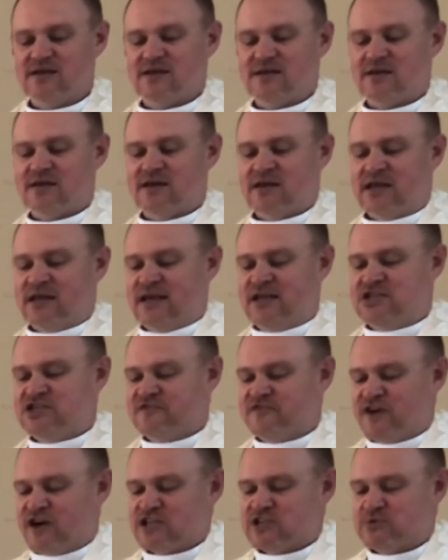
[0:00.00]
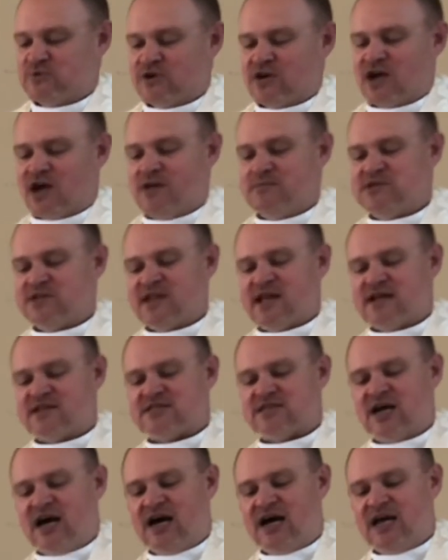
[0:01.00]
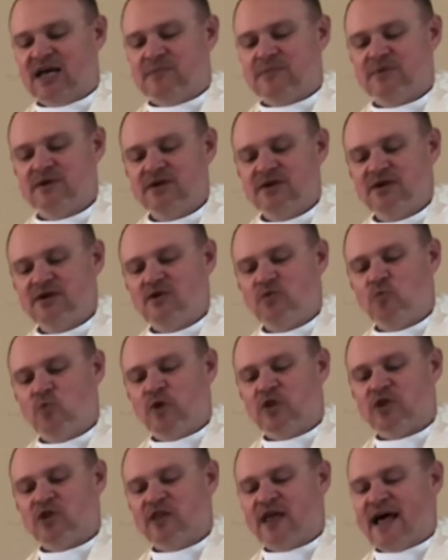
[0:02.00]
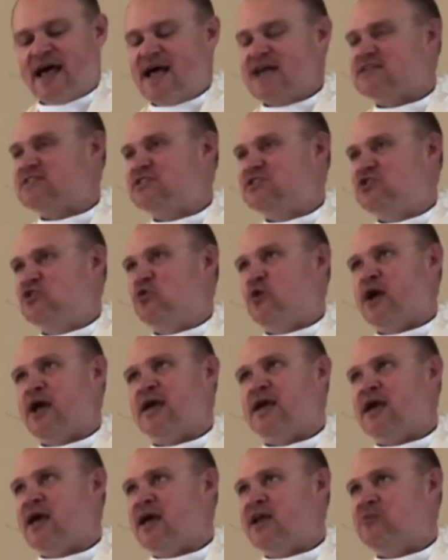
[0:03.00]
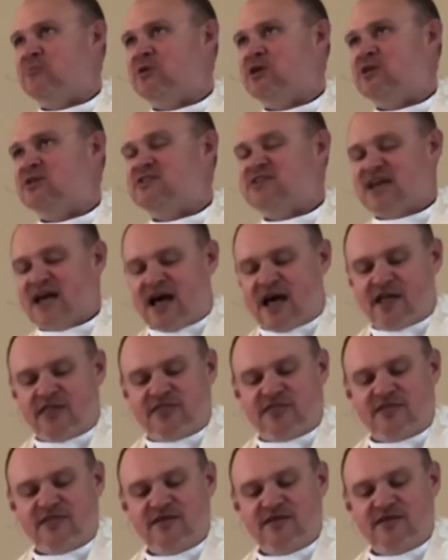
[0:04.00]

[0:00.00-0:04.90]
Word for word: And each of us will come to that time when the last great enemy, death,